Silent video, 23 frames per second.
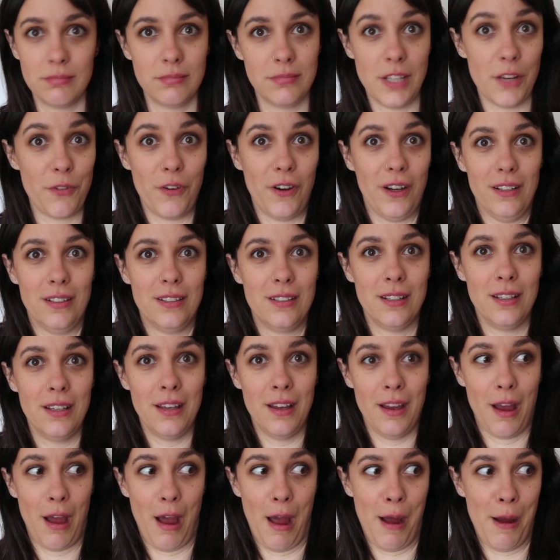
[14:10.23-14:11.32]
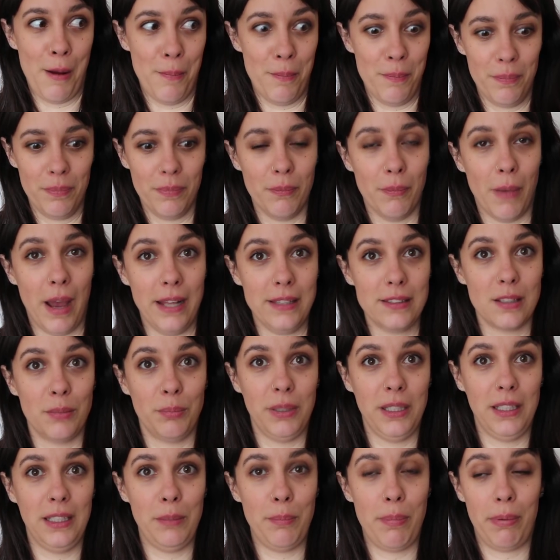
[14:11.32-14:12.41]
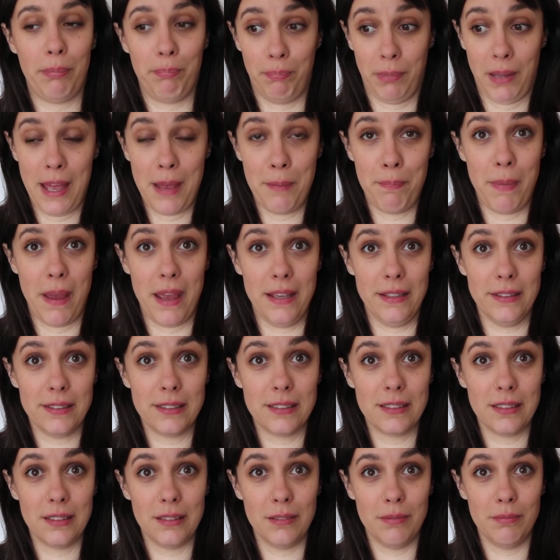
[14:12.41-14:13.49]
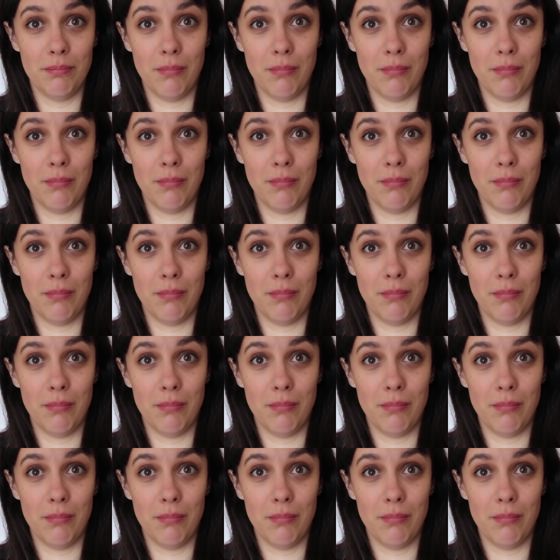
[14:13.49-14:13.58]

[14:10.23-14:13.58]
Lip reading: different. Mine's completely plant-based.